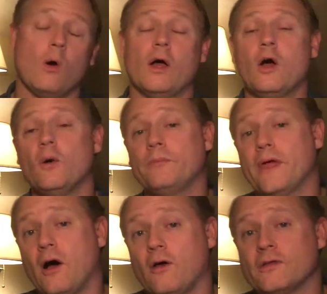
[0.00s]
Well, I hope
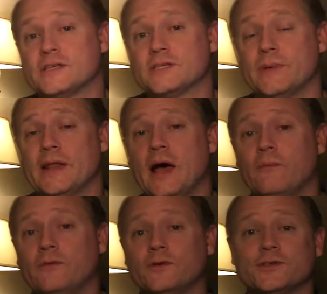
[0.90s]
that all this has been
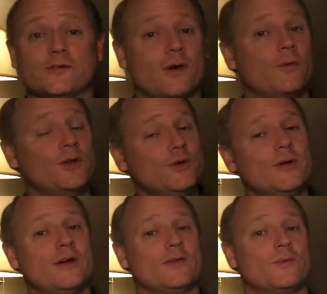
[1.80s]
helpful so that when you
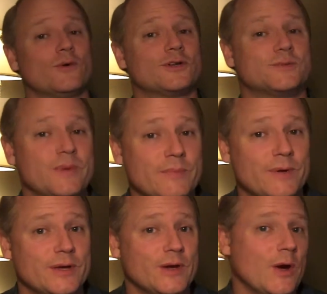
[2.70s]
hear the words
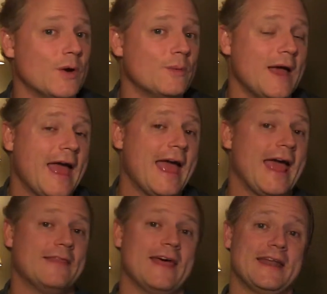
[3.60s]
BPO
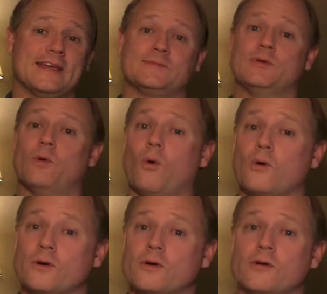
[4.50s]
and that it has been
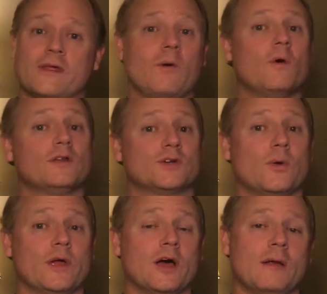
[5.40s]
ordered or that one is
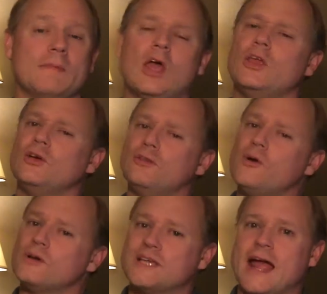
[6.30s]
going on, you'll
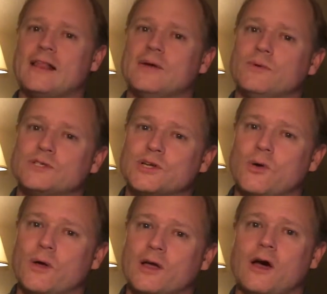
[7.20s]
know exactly what's
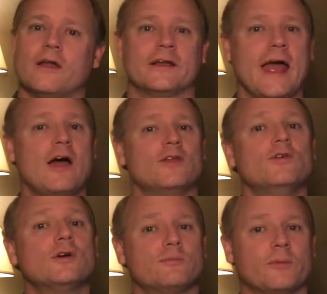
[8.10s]
going on and how
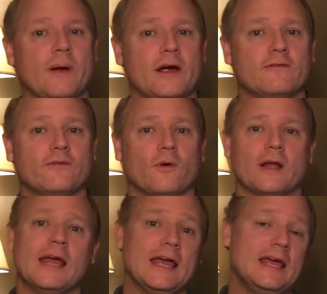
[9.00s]
you can prepare for
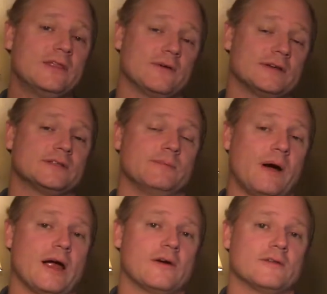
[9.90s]
it either as the
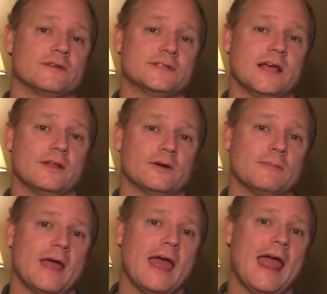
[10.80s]
buyer or the seller,
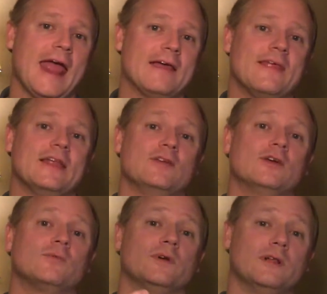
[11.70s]
and that you
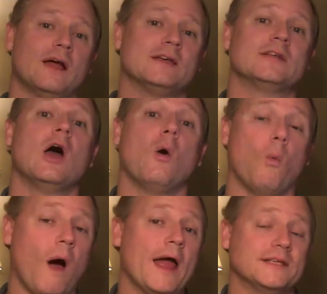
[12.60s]
can realize
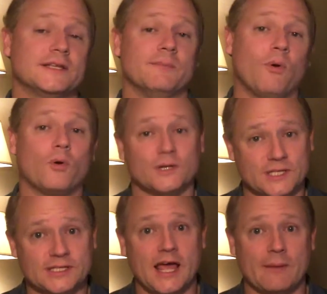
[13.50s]
why it's an important
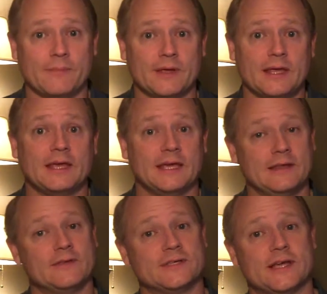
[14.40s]
step
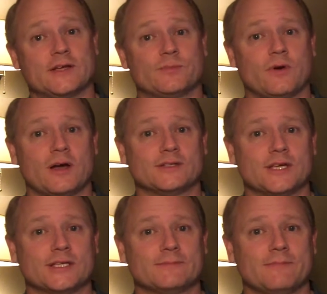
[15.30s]
in the sales
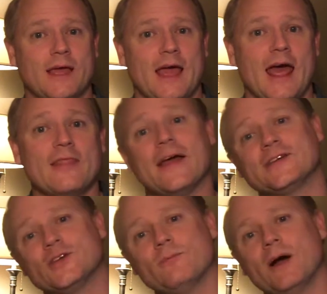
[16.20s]
process.
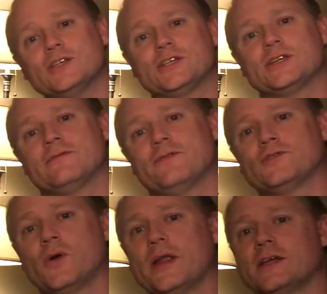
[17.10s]
Thanks so much for
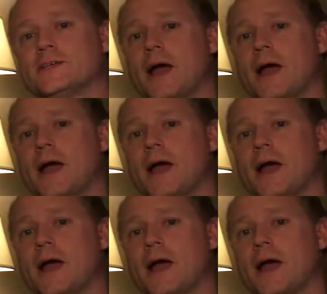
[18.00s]
joining us.